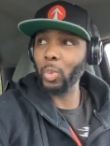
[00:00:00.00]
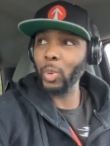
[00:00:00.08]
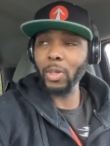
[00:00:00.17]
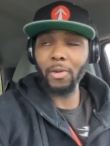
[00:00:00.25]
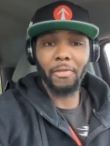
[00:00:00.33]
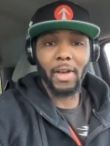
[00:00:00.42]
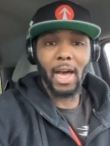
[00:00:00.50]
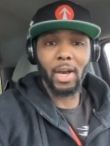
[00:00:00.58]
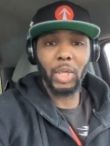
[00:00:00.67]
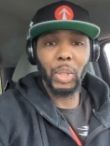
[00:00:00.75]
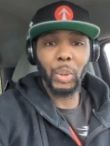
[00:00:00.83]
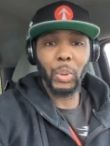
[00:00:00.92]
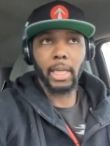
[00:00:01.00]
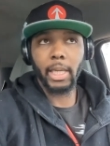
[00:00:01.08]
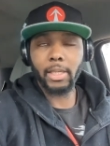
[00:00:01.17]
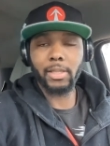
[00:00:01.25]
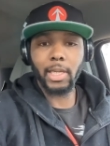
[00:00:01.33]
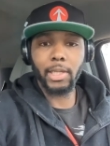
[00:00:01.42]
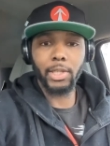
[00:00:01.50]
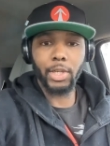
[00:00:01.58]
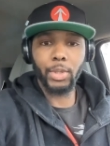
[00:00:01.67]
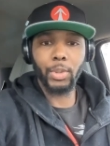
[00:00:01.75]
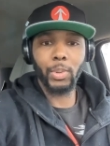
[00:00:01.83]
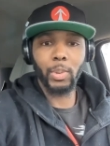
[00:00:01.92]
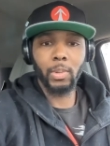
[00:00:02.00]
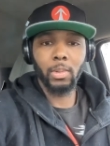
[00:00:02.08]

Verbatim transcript: real value. I guess they do,